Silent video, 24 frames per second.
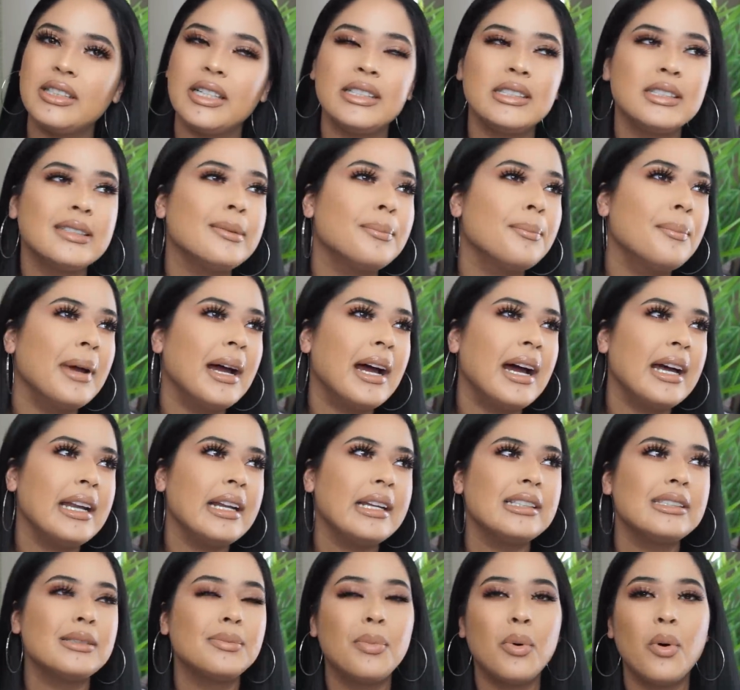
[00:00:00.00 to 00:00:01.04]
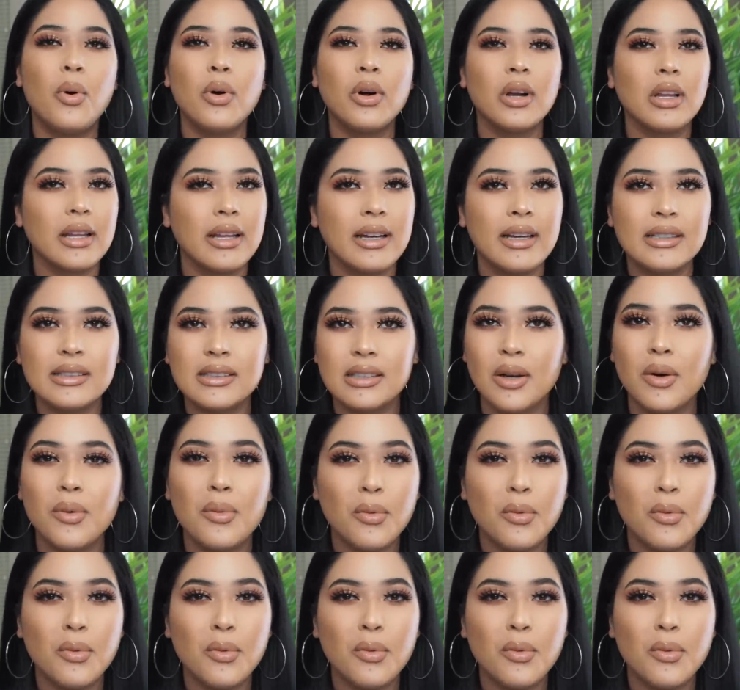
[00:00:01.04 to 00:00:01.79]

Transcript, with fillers: It's matte, it's poreless.